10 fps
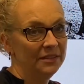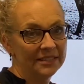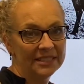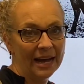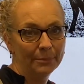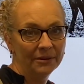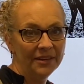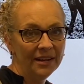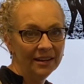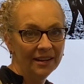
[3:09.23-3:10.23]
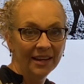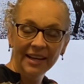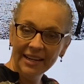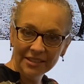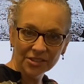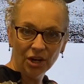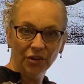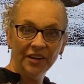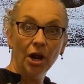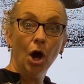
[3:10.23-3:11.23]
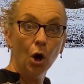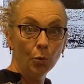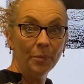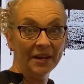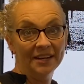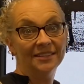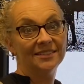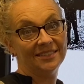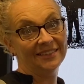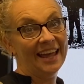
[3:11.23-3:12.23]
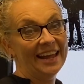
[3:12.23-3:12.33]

the top of it? It's called an open sleigh.